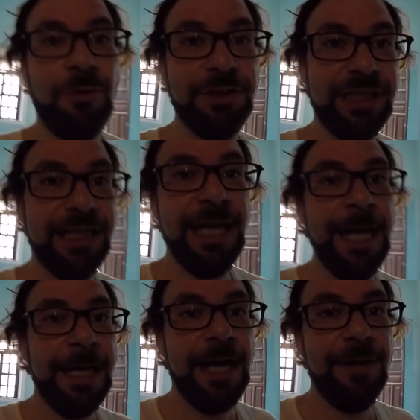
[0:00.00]
more today,
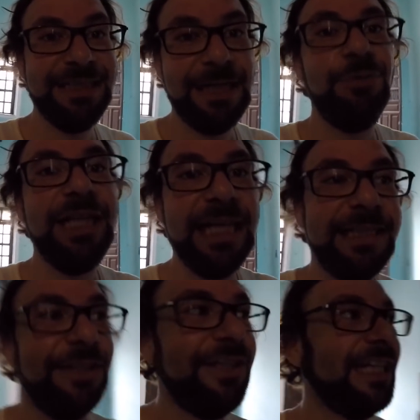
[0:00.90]
um, because I really gotta
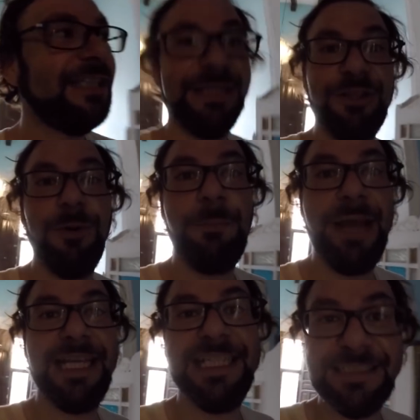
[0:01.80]
tell you guys about the whole
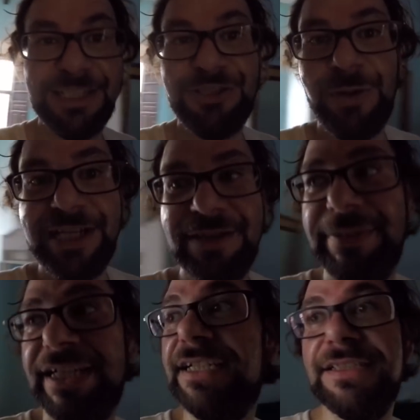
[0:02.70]
banking situation,
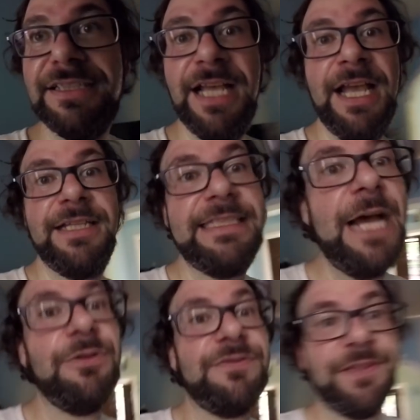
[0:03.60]
because
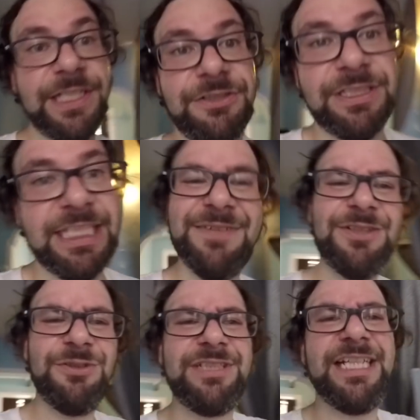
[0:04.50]
that was very interesting. If I
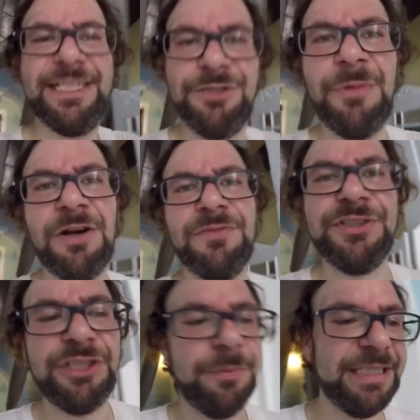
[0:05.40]
don't do it today, tomorrow for
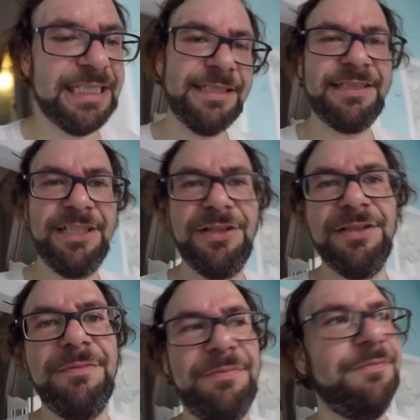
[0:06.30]
sure, because that's, you
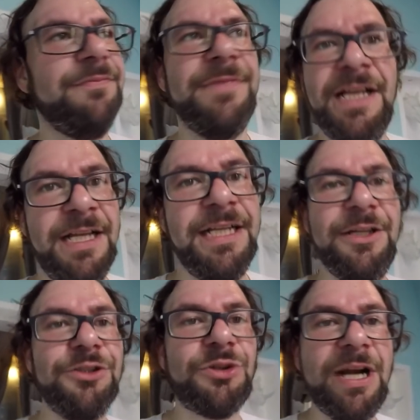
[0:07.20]
know, it
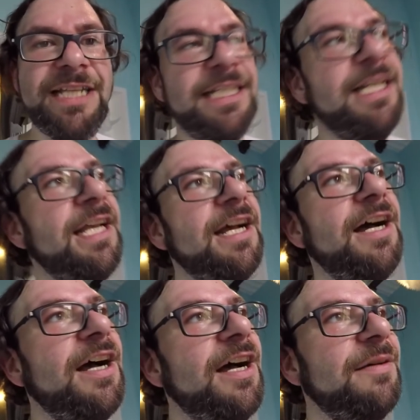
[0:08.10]
was crazy.
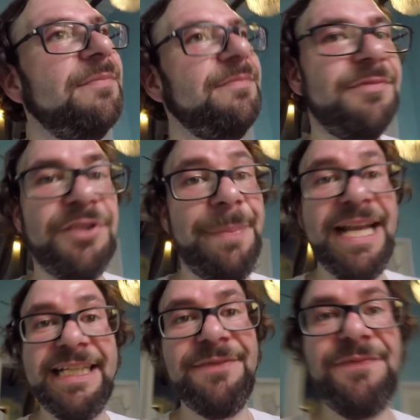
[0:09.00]
Um, the
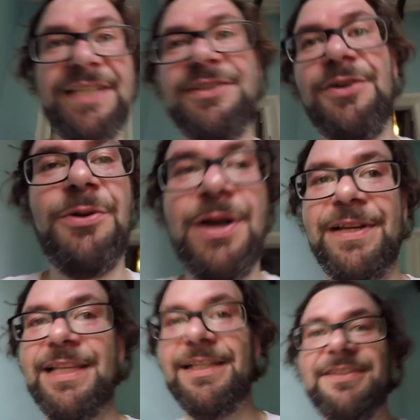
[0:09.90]
banking fees, the whole
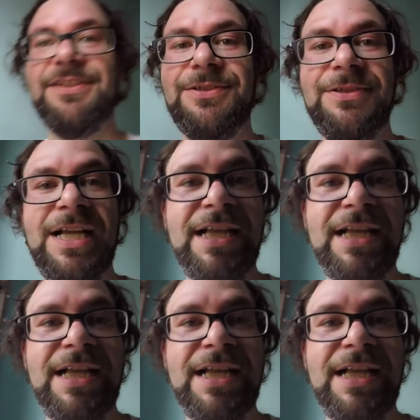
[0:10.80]
everything. So